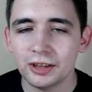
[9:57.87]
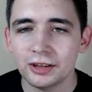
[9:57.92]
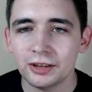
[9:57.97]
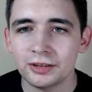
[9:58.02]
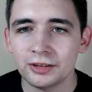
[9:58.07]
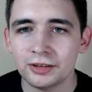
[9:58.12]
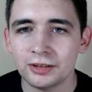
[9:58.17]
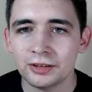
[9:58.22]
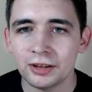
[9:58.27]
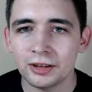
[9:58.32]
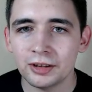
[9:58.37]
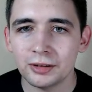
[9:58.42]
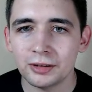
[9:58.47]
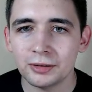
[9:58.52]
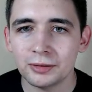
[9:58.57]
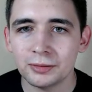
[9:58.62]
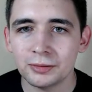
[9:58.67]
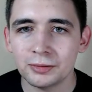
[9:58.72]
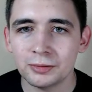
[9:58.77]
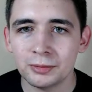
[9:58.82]

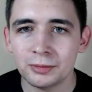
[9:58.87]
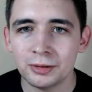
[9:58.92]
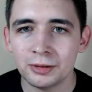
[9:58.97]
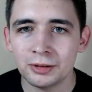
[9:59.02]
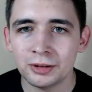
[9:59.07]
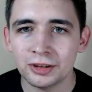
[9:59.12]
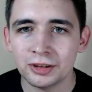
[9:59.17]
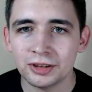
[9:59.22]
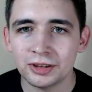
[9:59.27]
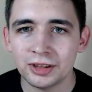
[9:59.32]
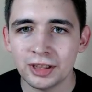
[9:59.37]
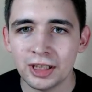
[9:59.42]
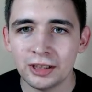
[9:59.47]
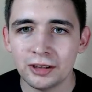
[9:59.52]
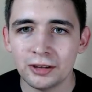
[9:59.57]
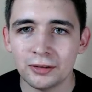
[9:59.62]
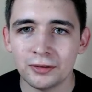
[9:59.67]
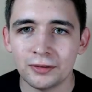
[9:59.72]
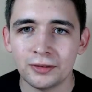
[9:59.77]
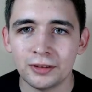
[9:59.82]
So
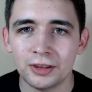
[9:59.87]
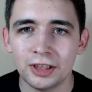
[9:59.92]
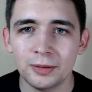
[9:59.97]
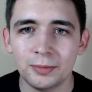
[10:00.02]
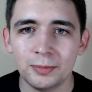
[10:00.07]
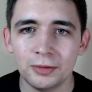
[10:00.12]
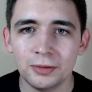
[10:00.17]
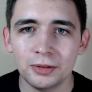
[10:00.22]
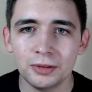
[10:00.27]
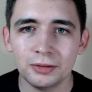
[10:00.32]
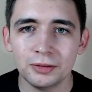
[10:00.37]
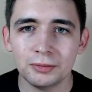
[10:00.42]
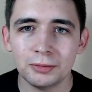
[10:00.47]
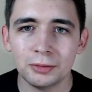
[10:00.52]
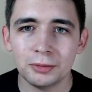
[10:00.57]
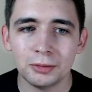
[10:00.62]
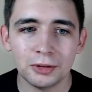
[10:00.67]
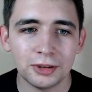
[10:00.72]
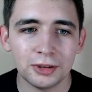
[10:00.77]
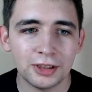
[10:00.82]
instead of REPL,
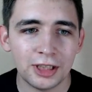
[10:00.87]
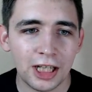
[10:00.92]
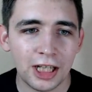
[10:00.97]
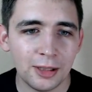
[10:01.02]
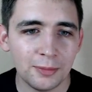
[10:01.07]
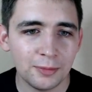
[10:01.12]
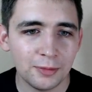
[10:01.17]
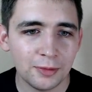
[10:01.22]
we will type